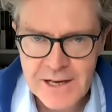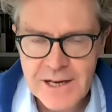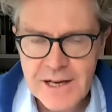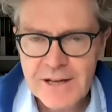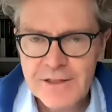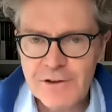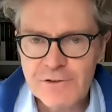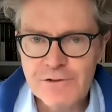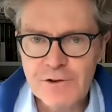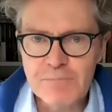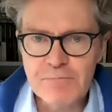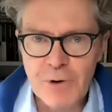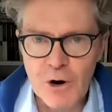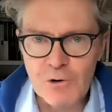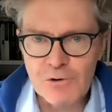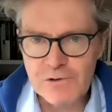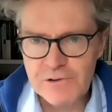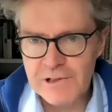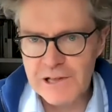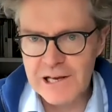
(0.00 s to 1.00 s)
The
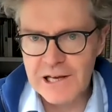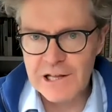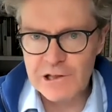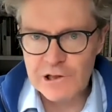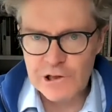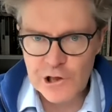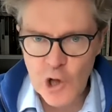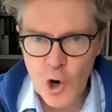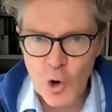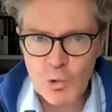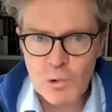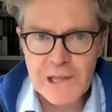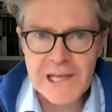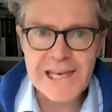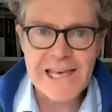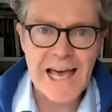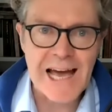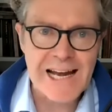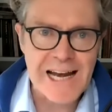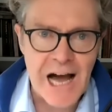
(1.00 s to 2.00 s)
supposedly lowly
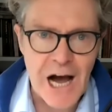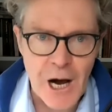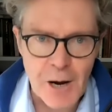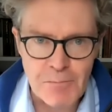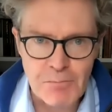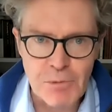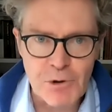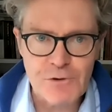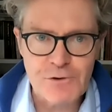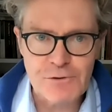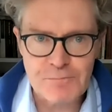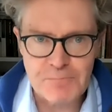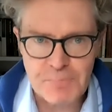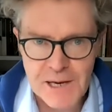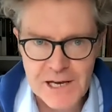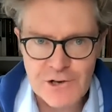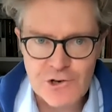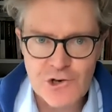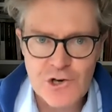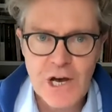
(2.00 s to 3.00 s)
and humble
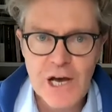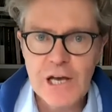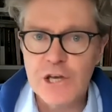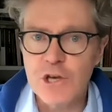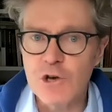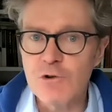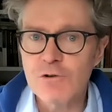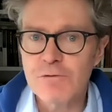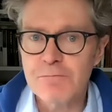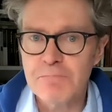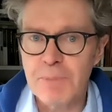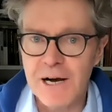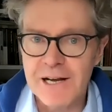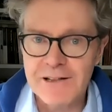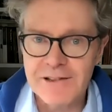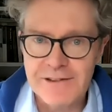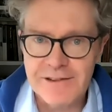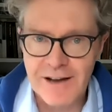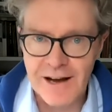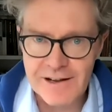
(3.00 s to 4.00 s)
speech used by
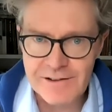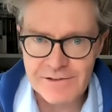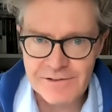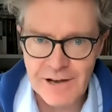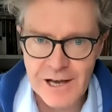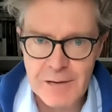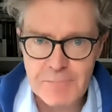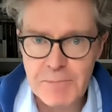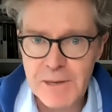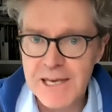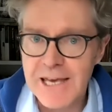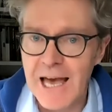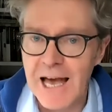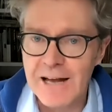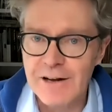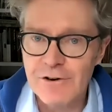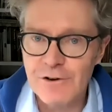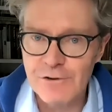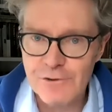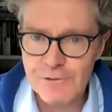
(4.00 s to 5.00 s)
Dante began
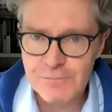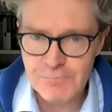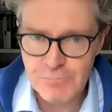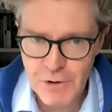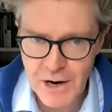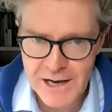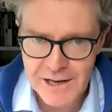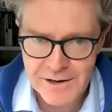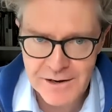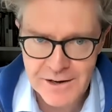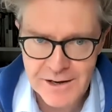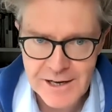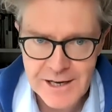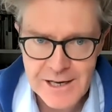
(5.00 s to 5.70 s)
to spread.